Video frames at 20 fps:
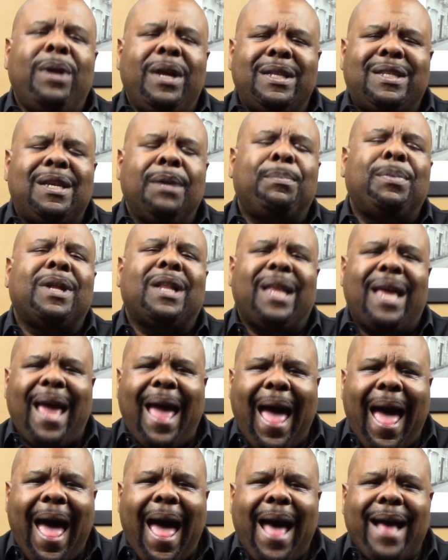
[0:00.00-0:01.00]
typically
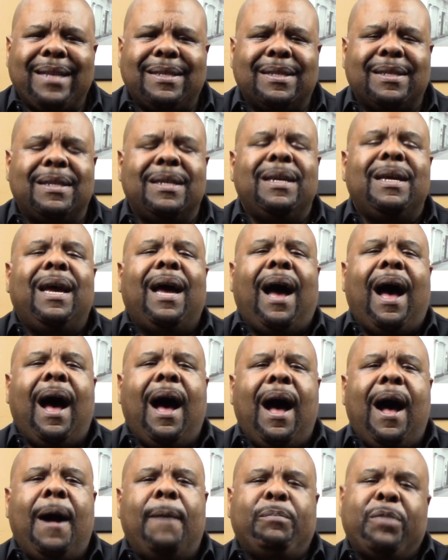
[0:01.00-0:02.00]
ask
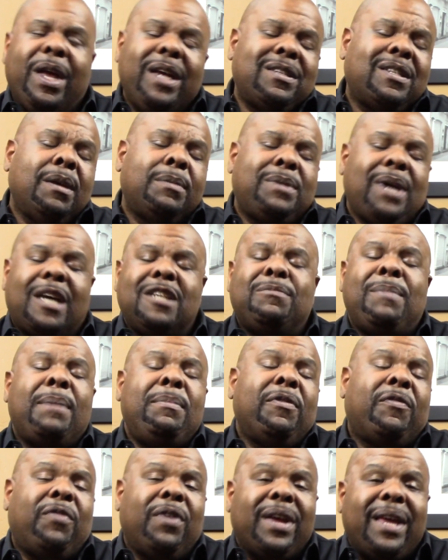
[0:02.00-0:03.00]
and sometimes
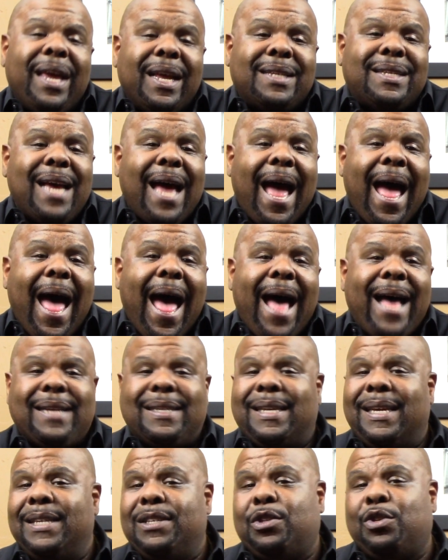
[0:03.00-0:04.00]
maybe forget to
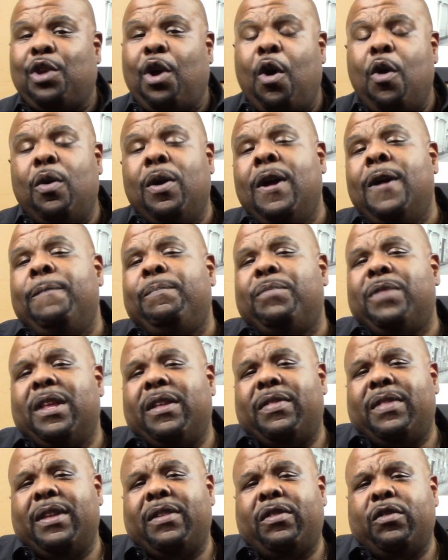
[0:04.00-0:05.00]
ask. And so
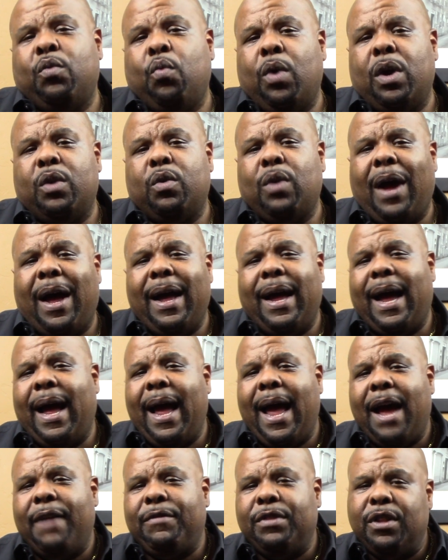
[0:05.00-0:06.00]
this is what I
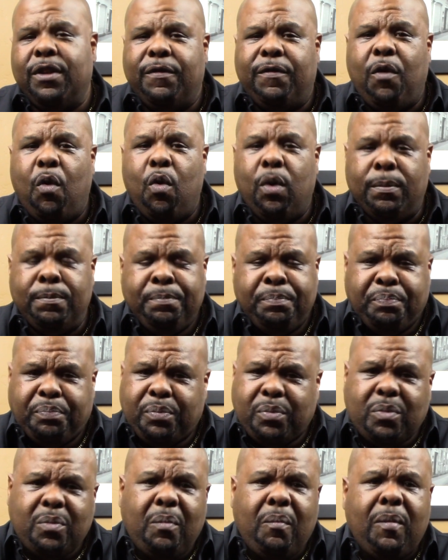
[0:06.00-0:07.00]
have on the form.
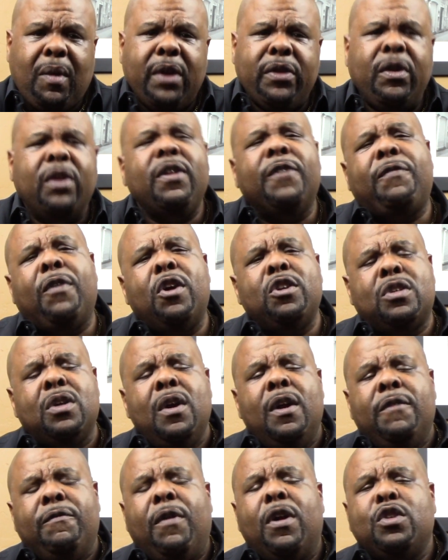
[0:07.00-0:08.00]
So the
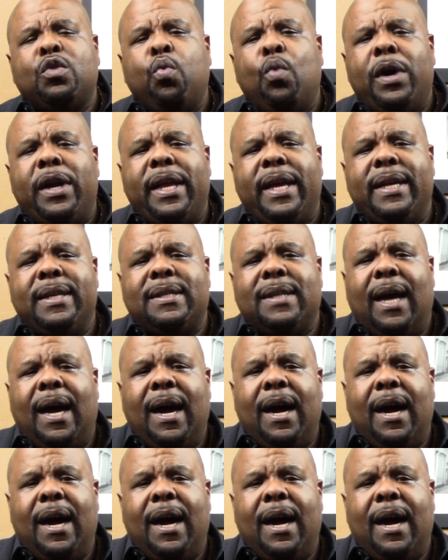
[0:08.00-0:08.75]
first one is